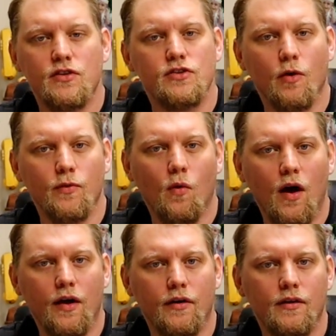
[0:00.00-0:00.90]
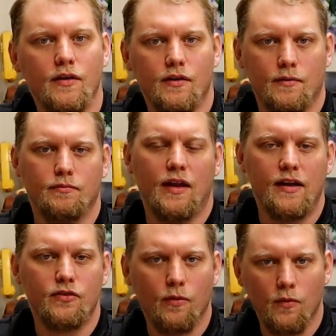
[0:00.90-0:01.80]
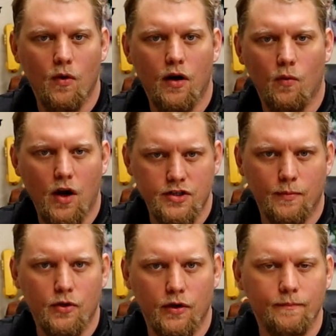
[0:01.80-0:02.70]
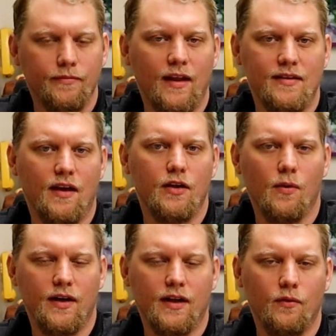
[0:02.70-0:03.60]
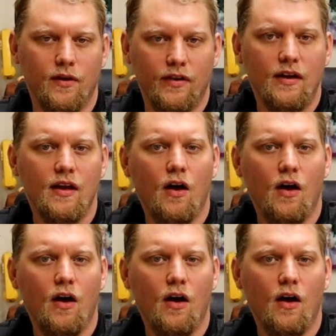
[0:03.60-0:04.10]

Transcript: Soap and water, plenty of soap and water, wash up good. That's how you want to get rid of it.